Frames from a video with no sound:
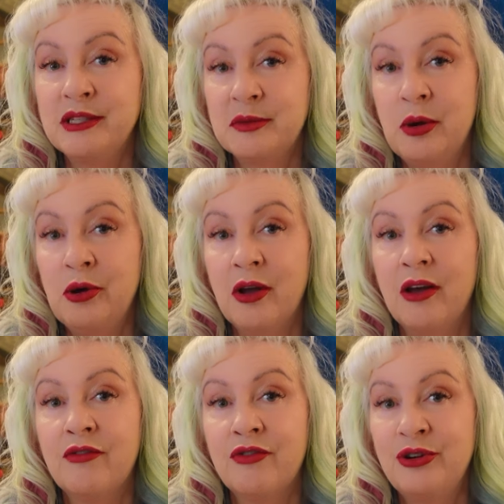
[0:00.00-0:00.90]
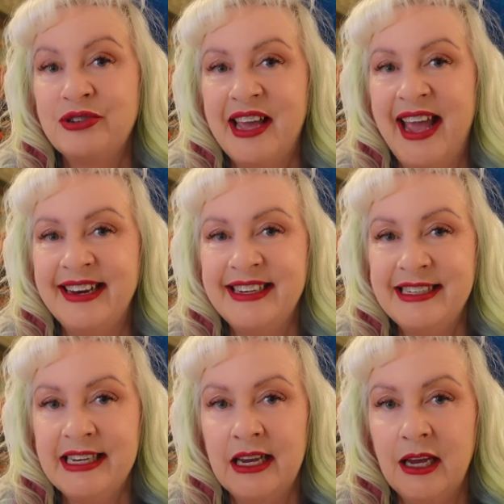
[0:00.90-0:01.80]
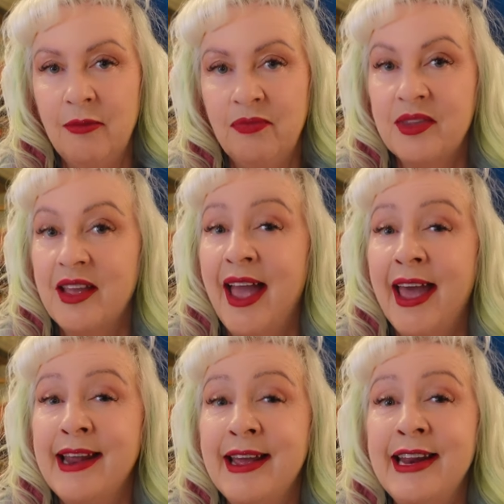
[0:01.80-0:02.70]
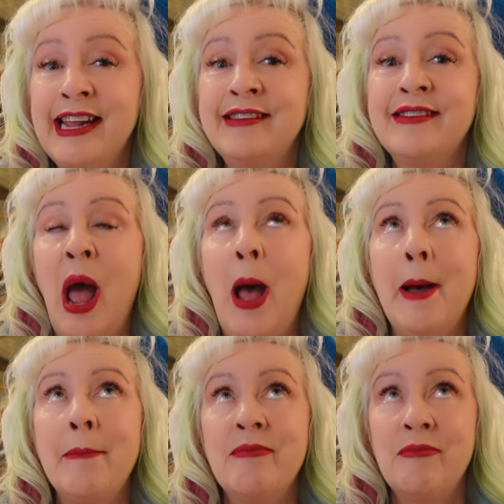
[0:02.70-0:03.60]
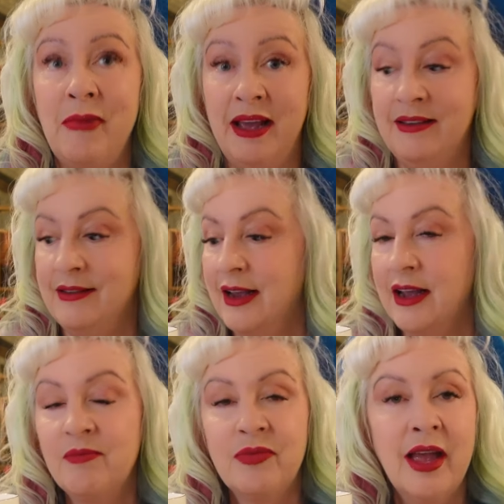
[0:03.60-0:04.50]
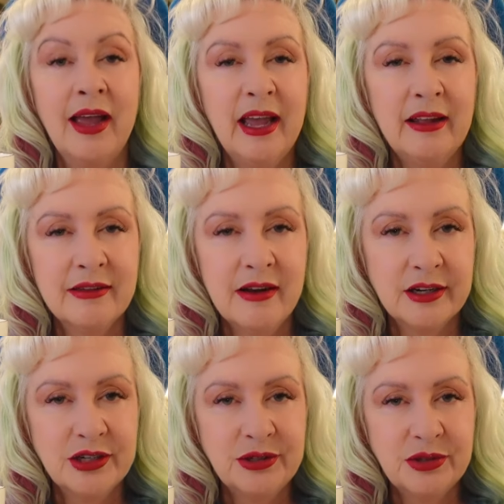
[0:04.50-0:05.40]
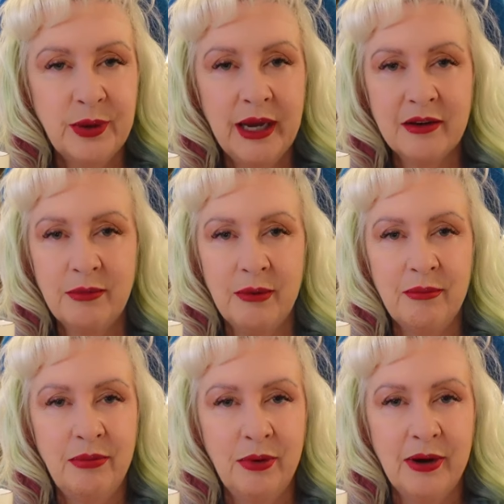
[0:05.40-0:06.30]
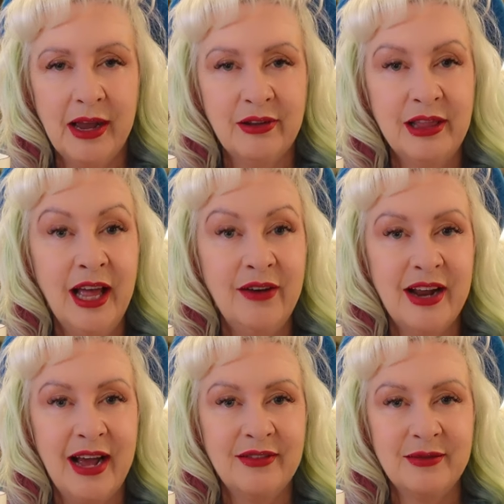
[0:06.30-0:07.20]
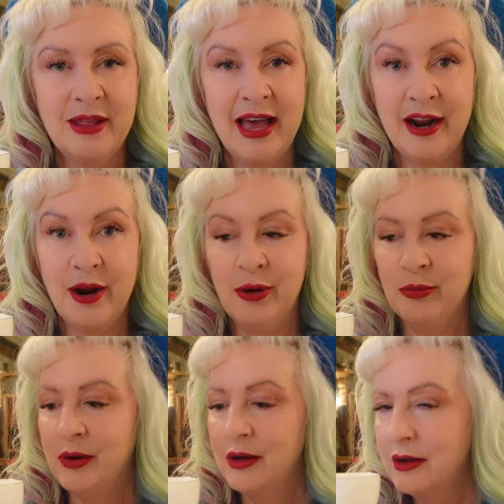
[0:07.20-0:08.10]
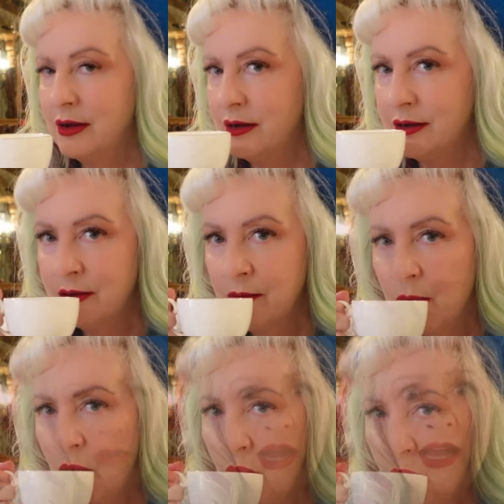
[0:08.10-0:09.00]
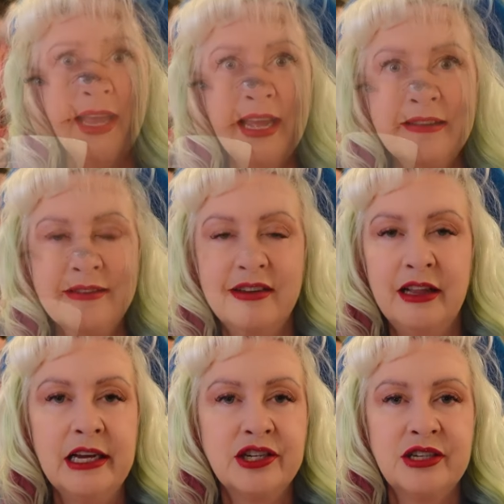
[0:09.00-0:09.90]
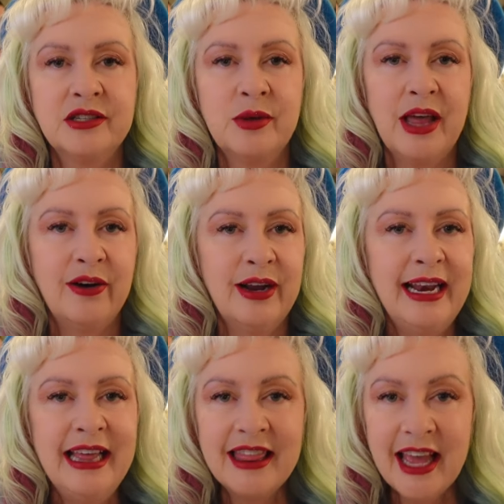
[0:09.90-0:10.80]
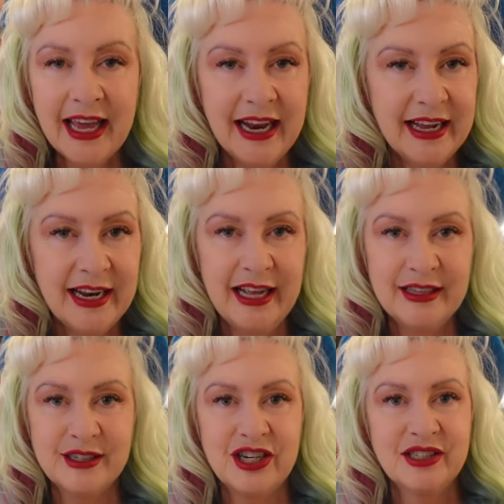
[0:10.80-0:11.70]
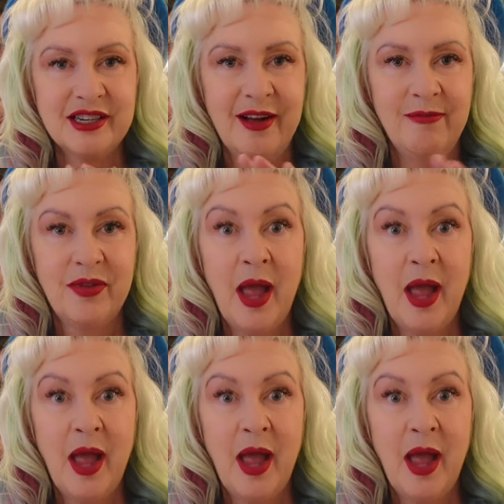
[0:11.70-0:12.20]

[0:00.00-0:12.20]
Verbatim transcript: bespoke fruit candy tea, and it is amazing. It's not too sweet, but boy, I'd love to have some of that at home. Oh, it's delicious without anything in it. It's just